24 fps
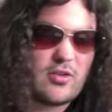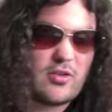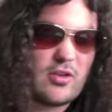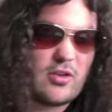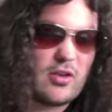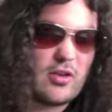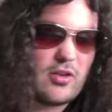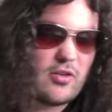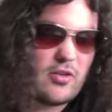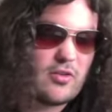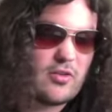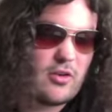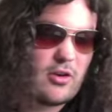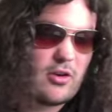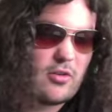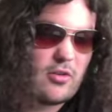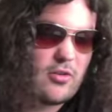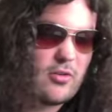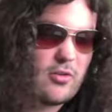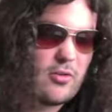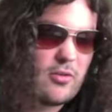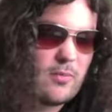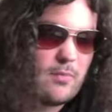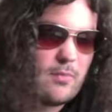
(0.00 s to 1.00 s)
uh,
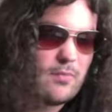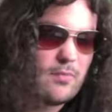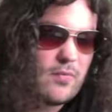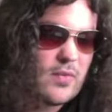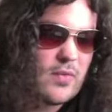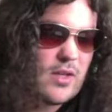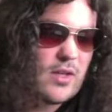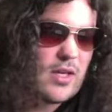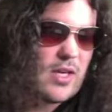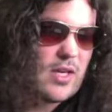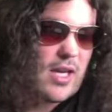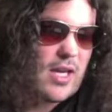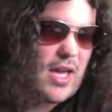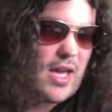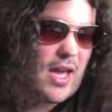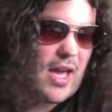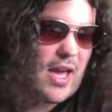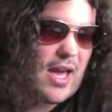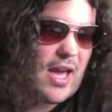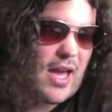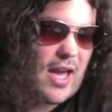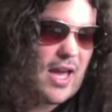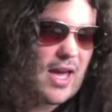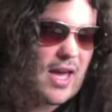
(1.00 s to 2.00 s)
starts,
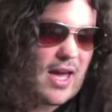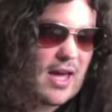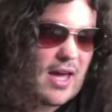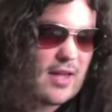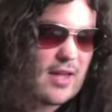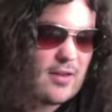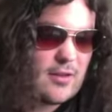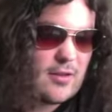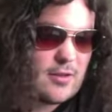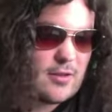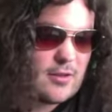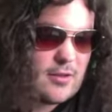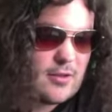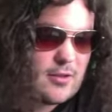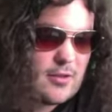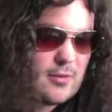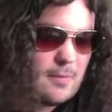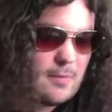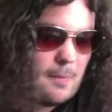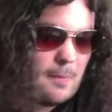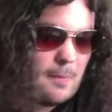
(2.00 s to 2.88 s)
and